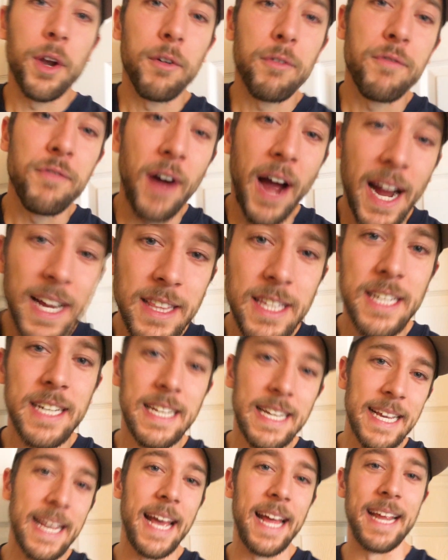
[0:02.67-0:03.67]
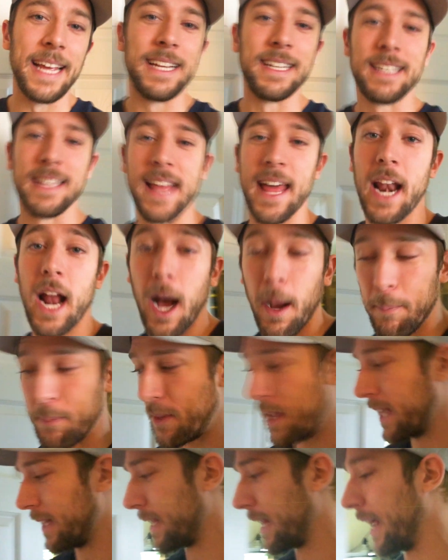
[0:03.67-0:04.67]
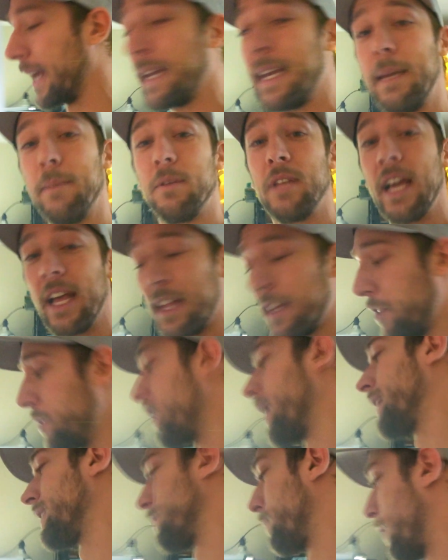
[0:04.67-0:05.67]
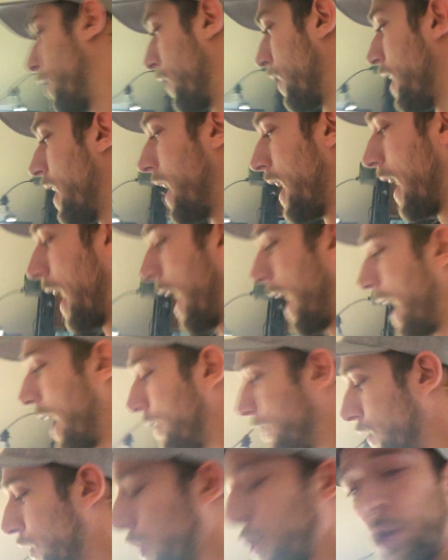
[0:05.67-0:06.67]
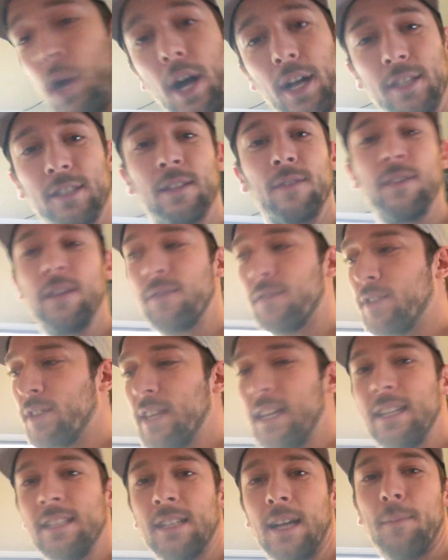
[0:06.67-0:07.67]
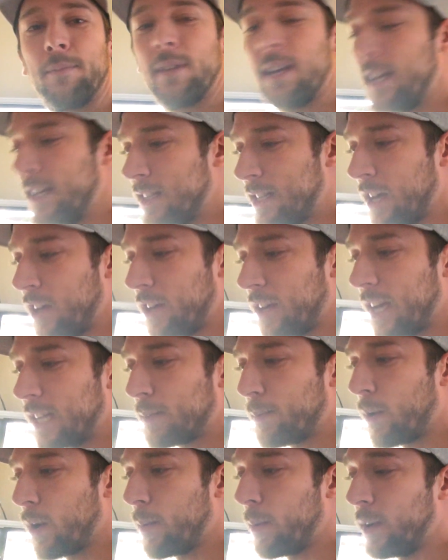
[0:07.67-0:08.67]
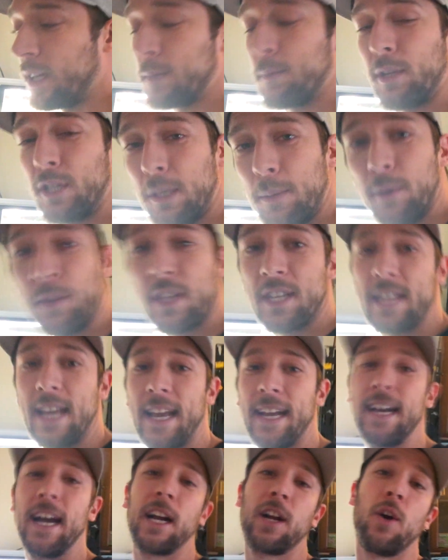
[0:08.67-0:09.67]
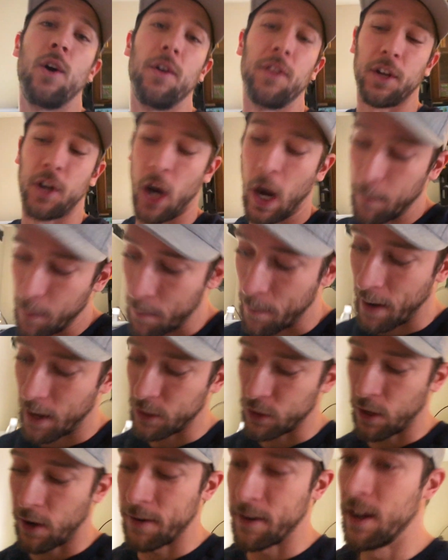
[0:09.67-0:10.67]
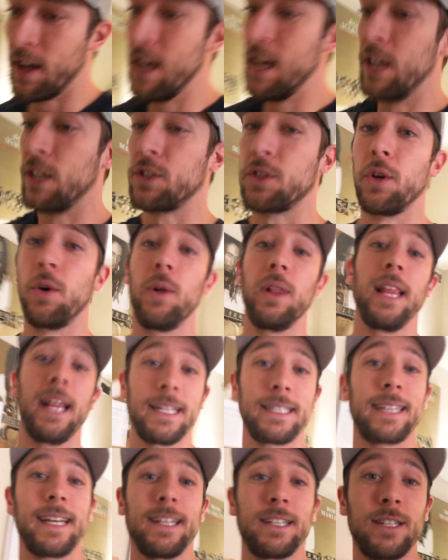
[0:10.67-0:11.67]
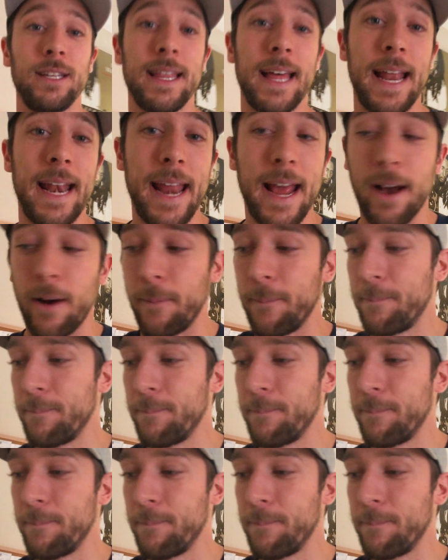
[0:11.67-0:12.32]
are finally going to get into that update that I keep telling you guys about. I have lots of different things to update and tell you guys about, especially about the day gecko and the carpet python. So let's get to that now.